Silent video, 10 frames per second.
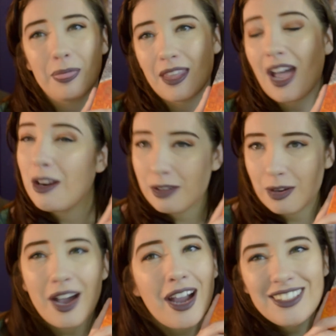I don't
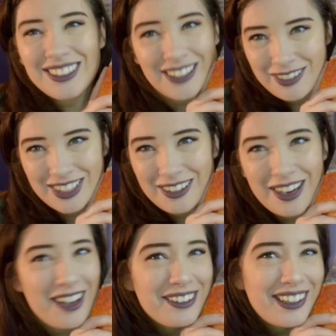know, I just love it though.
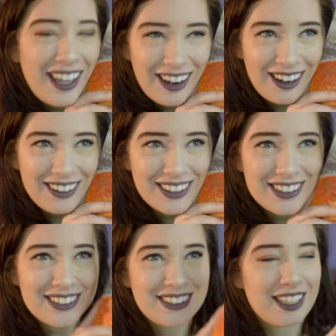I don't care that it's
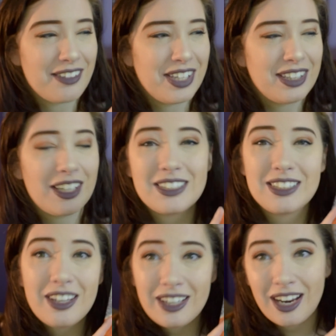insta-lovey. There is
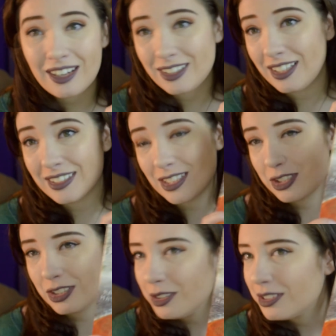another character that is
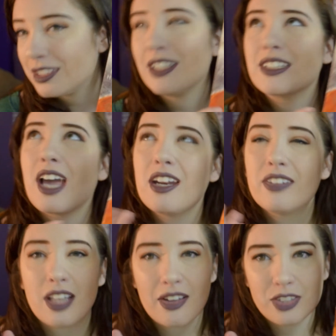introduced, there's kind of
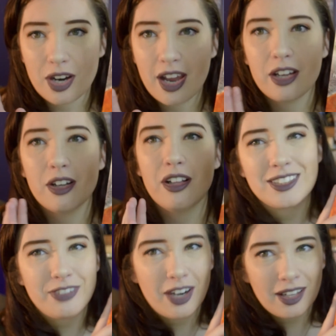a love triangle.
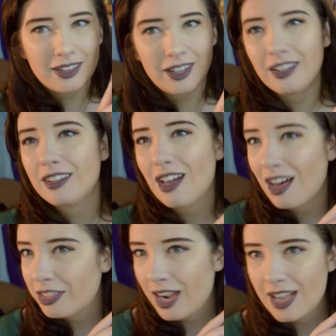Very clear that the
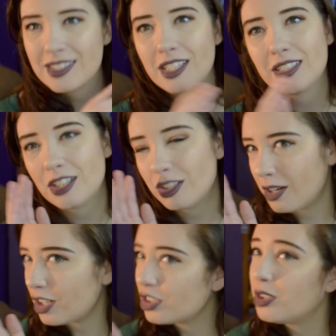author has a certain
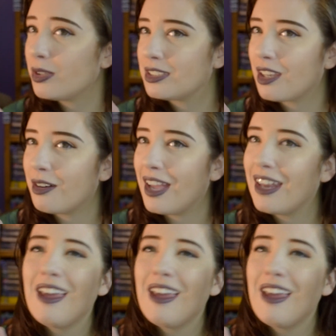direction she wants to go in,